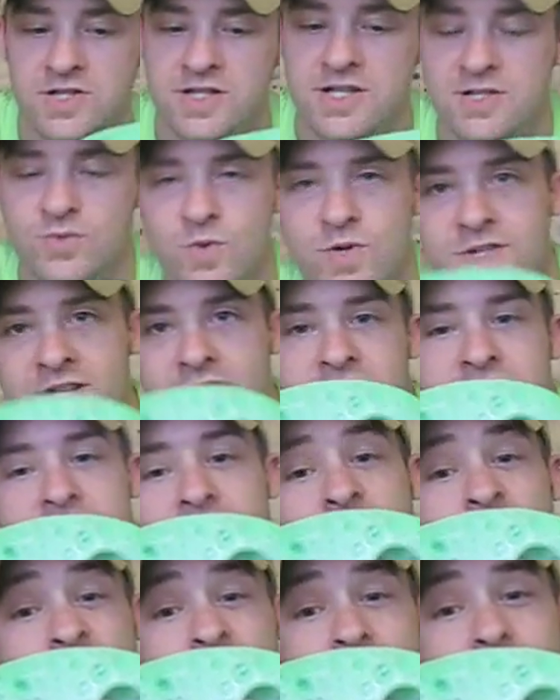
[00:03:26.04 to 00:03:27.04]
This one's
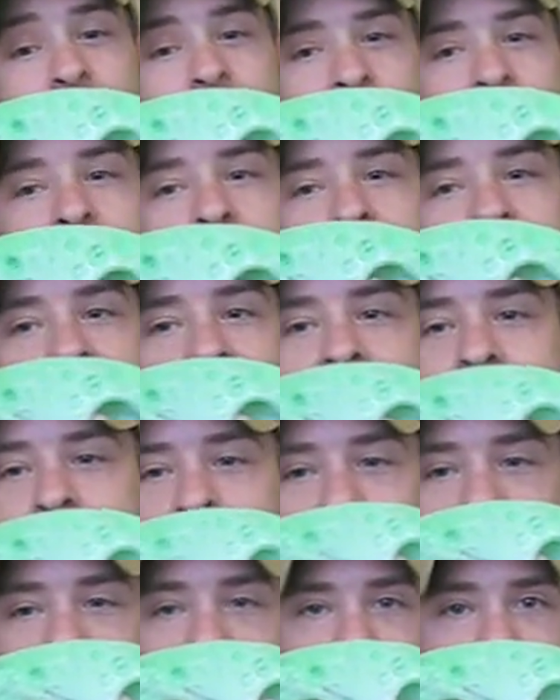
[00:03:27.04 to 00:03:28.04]
actually, you know, it's
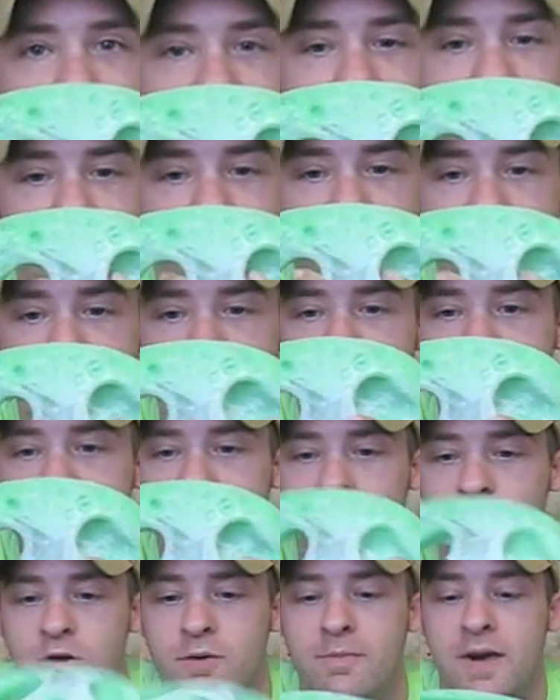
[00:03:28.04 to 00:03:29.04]
just made for pinching
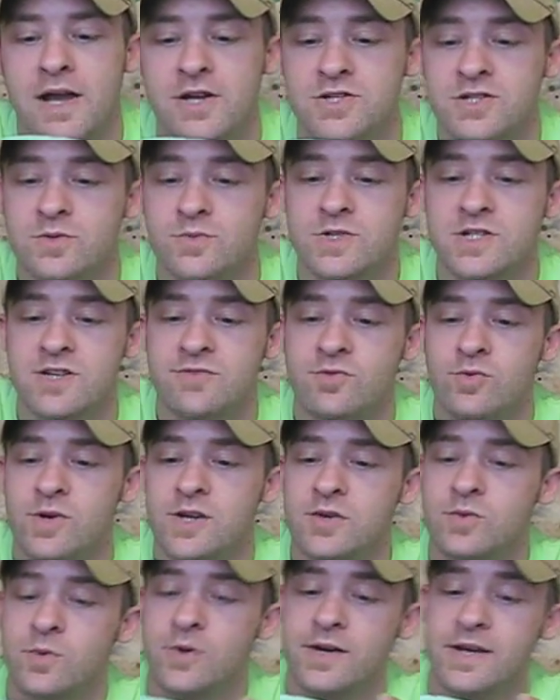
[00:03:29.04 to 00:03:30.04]
or matching, whichever
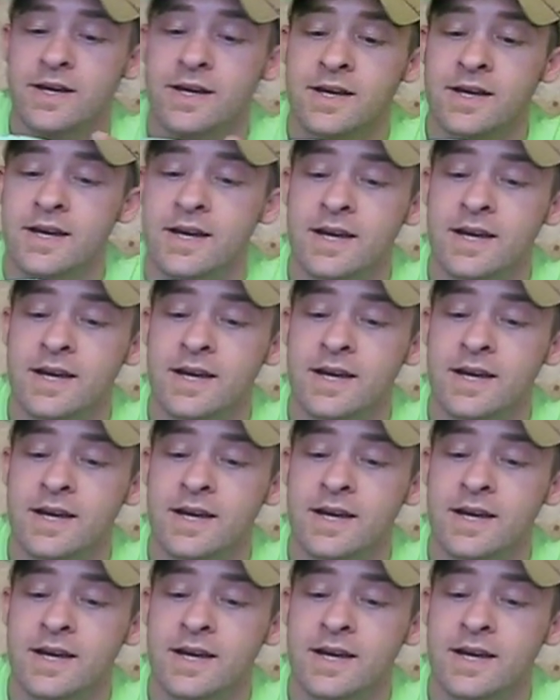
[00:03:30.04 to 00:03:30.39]
way you want it.